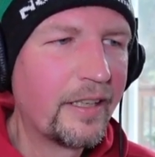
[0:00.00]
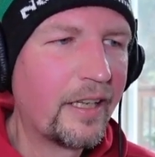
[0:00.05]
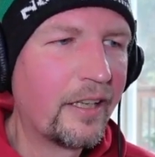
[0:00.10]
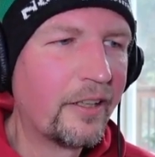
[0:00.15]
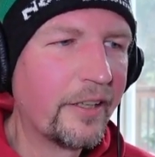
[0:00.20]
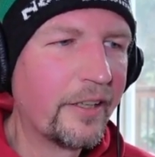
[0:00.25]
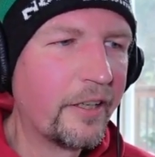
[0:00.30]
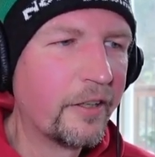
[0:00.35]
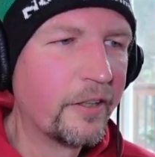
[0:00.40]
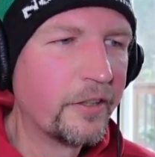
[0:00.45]

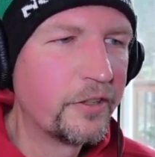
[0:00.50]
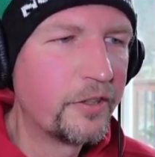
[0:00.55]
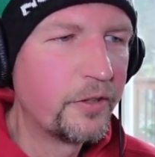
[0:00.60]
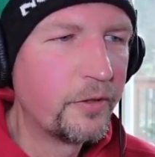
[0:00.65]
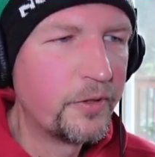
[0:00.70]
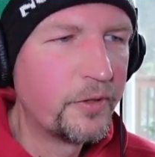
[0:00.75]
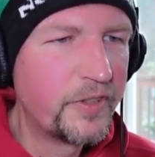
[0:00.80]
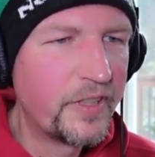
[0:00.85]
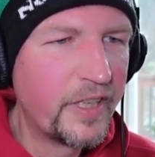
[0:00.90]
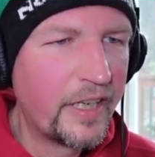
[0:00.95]
I'll air it
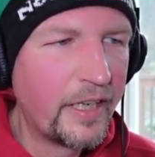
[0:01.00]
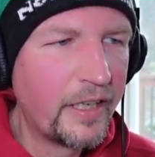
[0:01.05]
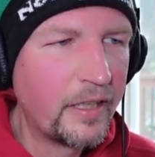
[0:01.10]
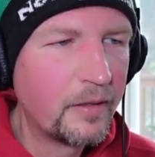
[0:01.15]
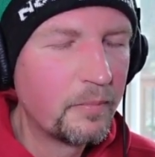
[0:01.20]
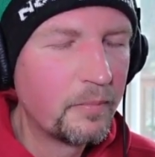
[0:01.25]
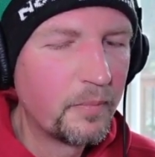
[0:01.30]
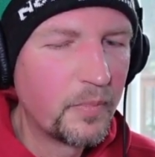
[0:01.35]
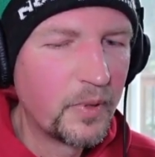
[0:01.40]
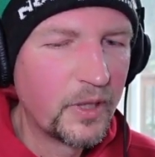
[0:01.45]
Tuesday.
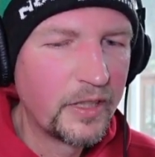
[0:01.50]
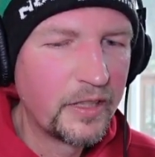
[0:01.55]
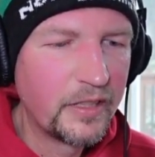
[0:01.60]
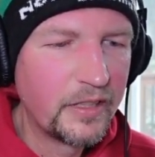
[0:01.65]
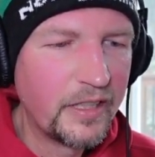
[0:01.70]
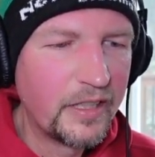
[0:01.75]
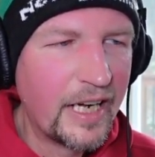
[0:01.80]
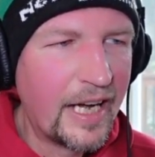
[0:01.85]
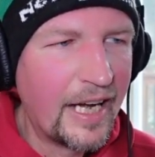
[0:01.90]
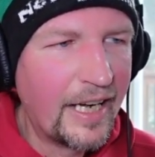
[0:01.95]

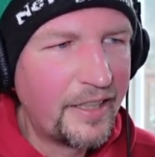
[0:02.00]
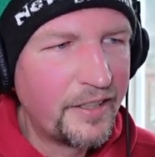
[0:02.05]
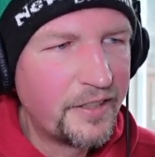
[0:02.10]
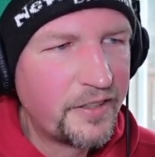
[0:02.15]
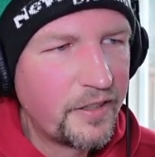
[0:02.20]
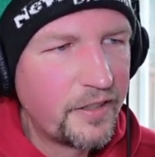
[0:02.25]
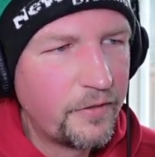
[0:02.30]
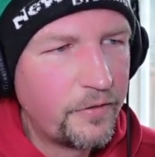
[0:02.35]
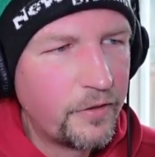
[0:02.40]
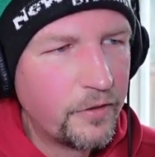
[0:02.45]
But
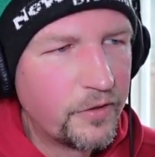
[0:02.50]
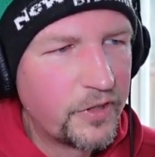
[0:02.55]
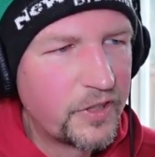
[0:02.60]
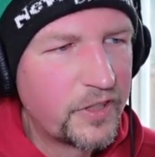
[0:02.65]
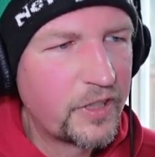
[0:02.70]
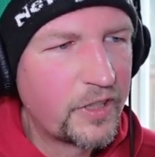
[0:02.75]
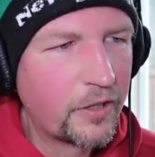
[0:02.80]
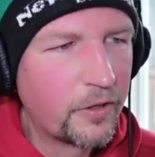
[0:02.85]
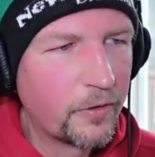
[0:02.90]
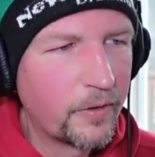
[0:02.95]
guys, if you've
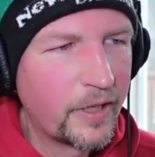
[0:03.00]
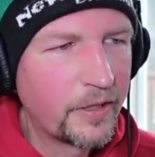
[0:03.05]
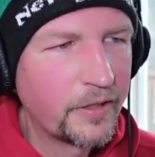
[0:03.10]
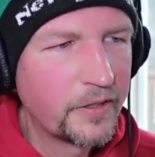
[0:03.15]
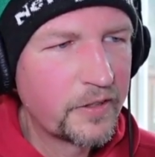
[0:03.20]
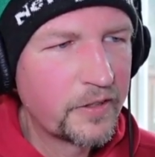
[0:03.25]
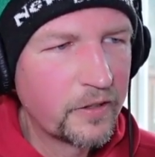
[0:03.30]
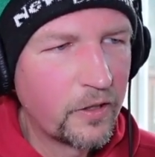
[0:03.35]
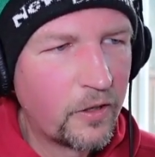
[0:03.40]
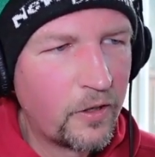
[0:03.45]
stuck around
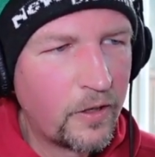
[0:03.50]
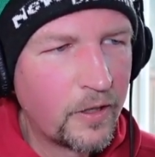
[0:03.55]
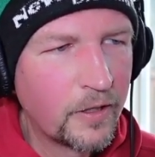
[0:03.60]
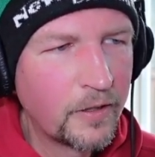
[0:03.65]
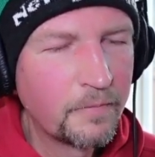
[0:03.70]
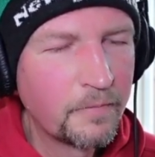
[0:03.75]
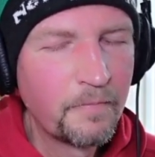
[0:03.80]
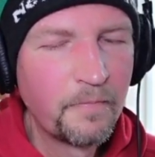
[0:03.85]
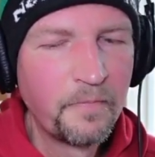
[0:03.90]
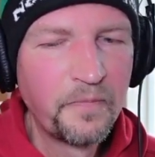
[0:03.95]
this
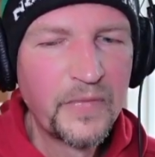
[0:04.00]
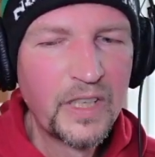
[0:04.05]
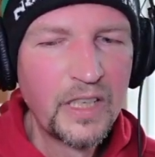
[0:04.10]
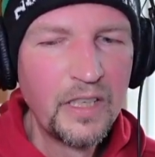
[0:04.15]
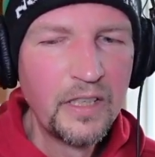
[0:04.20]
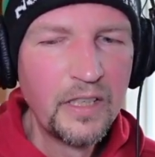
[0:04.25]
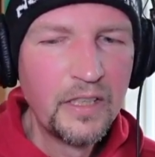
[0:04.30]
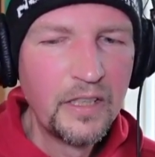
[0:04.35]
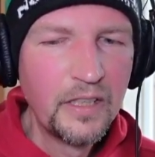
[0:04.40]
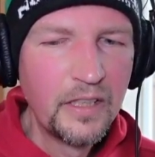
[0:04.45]
long,
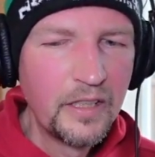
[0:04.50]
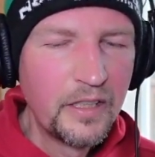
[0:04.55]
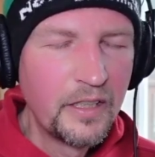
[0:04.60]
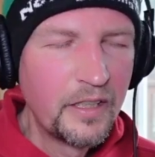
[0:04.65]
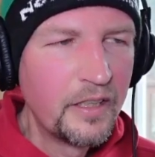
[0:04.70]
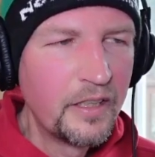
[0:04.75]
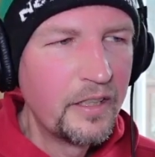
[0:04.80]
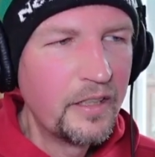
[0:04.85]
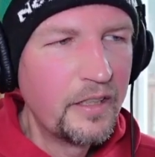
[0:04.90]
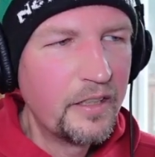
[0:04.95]

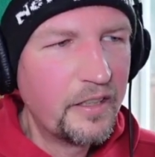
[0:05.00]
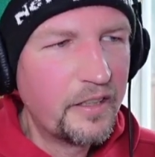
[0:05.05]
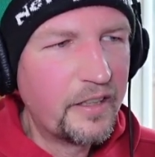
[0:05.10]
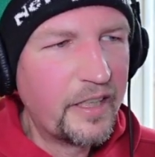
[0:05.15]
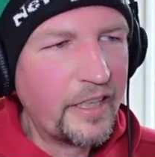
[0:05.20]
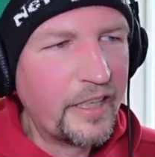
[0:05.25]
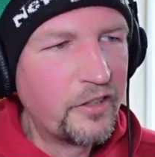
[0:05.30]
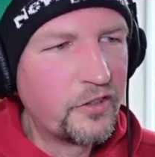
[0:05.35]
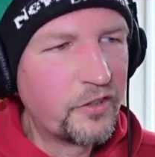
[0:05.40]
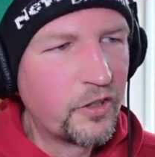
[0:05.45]

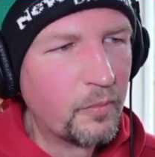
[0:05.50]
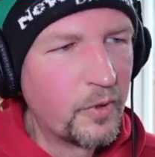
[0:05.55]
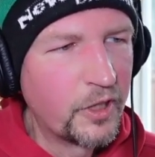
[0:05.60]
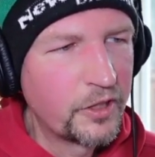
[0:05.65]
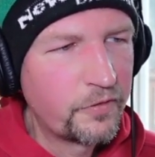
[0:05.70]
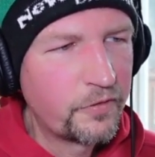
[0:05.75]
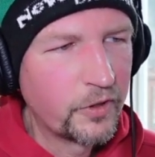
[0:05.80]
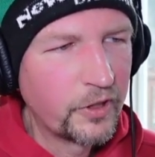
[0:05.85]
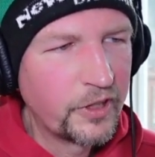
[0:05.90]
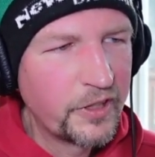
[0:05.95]
thank you so
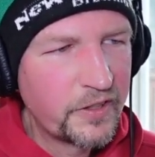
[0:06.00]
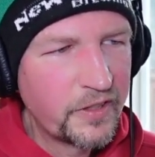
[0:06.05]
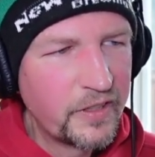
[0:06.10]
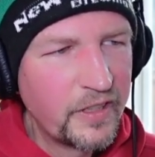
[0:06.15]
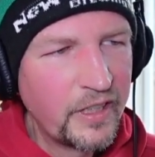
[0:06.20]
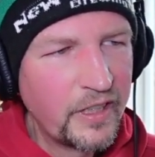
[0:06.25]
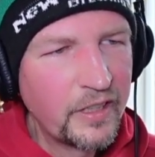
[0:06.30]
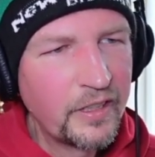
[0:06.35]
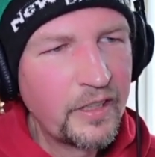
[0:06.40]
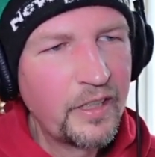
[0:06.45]
much for
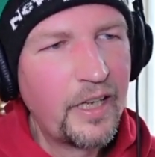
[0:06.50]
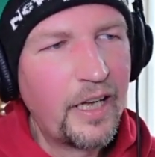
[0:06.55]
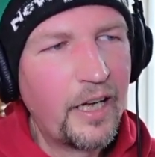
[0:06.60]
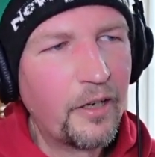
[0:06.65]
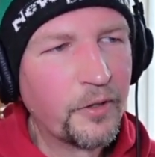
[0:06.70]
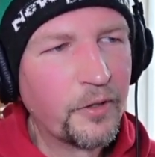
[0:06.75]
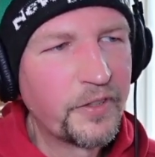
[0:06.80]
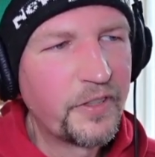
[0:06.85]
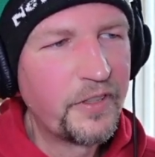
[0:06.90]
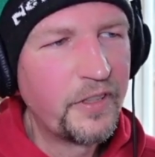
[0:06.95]
listening. I
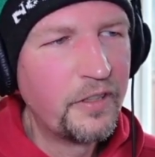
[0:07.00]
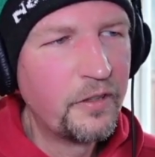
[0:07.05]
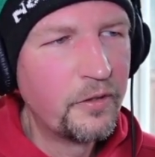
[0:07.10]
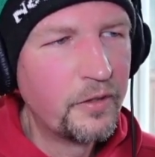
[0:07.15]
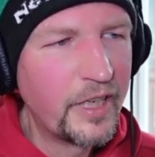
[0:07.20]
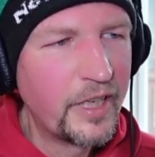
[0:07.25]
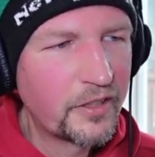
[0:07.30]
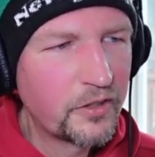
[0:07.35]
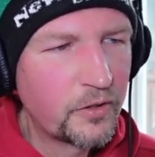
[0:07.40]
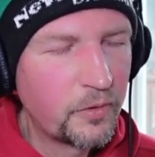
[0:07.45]
will see you
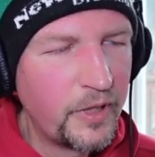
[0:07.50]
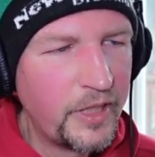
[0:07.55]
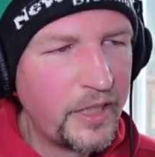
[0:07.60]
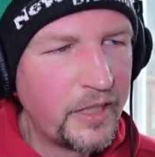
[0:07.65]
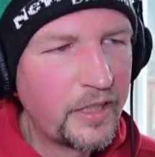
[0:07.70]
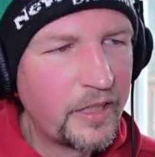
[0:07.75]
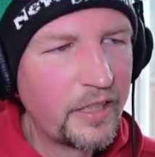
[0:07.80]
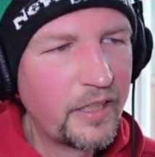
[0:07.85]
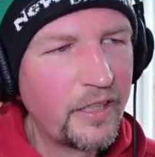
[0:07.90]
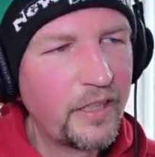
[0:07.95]
next
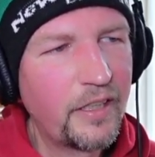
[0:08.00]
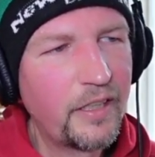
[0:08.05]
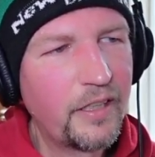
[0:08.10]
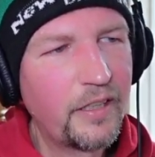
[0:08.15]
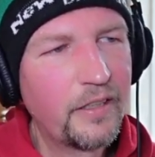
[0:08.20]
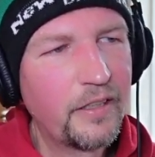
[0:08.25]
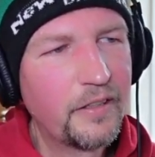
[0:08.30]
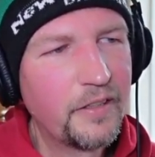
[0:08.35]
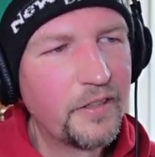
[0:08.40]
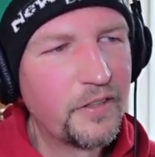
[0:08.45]
week.
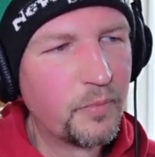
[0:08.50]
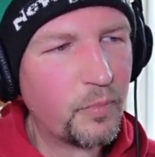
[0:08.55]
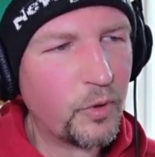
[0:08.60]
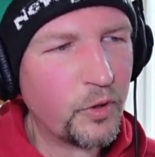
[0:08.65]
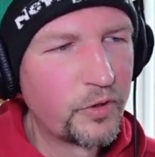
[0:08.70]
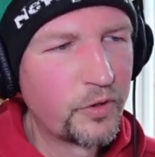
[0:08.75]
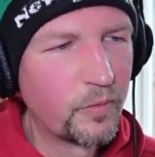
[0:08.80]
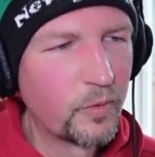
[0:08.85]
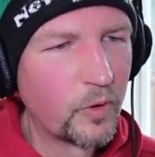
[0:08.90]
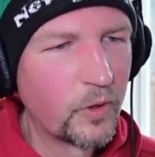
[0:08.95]
This is
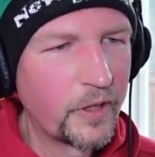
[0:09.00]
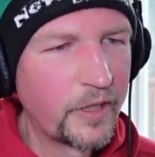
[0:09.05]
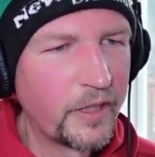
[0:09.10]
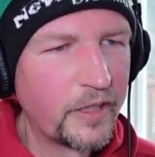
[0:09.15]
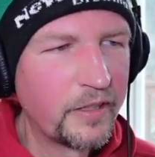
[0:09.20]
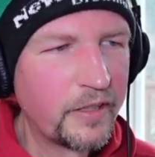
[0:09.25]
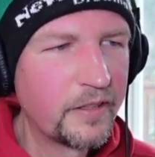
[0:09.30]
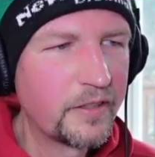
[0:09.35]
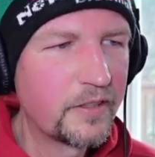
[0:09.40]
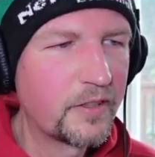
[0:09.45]
Bruce from
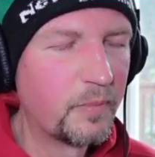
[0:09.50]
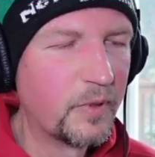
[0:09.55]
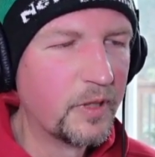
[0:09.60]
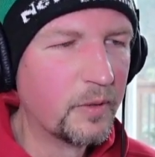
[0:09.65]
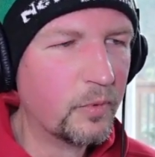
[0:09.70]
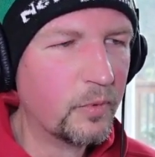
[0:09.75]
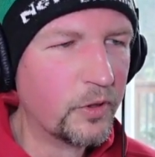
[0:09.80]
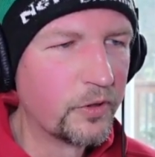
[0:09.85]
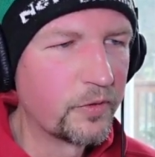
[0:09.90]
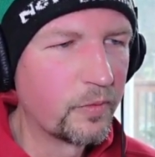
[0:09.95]
Oregon. It's been the
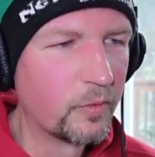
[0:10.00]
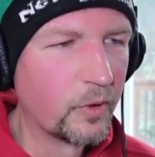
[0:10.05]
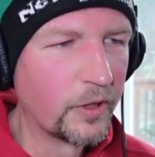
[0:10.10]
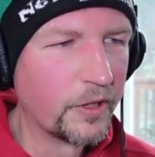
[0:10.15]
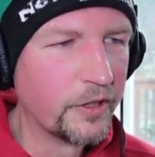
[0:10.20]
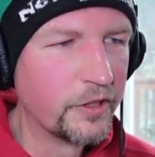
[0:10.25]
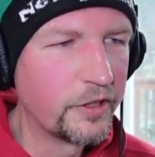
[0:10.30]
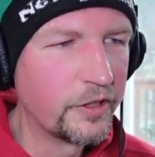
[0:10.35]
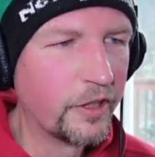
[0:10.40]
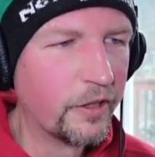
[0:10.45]
Bruce from
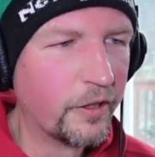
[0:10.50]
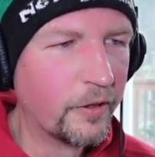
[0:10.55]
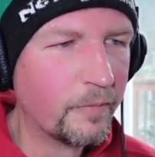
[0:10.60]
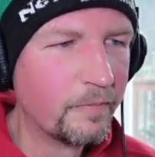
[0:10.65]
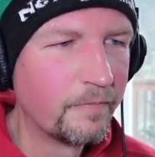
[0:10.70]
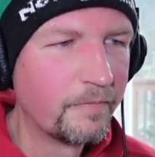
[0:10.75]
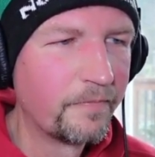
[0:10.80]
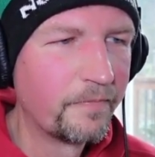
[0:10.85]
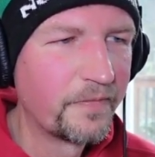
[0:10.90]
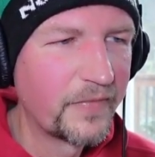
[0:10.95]
Oregon Show.
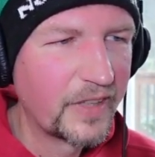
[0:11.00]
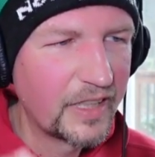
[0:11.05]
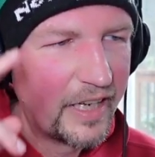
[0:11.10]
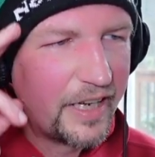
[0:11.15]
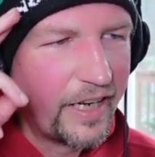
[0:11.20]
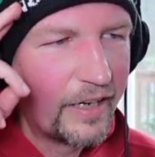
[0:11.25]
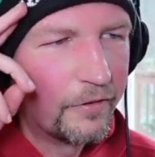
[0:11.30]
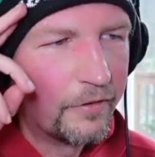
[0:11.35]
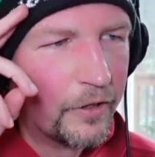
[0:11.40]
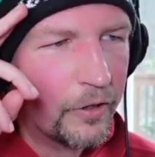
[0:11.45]

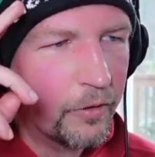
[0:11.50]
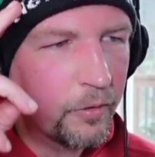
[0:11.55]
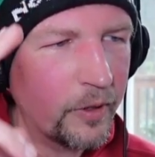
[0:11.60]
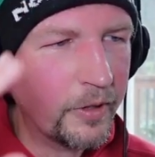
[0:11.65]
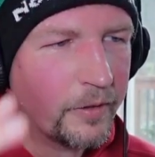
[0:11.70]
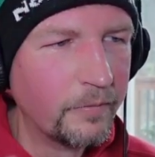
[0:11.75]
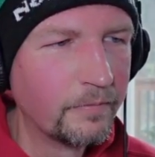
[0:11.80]
Have a good one.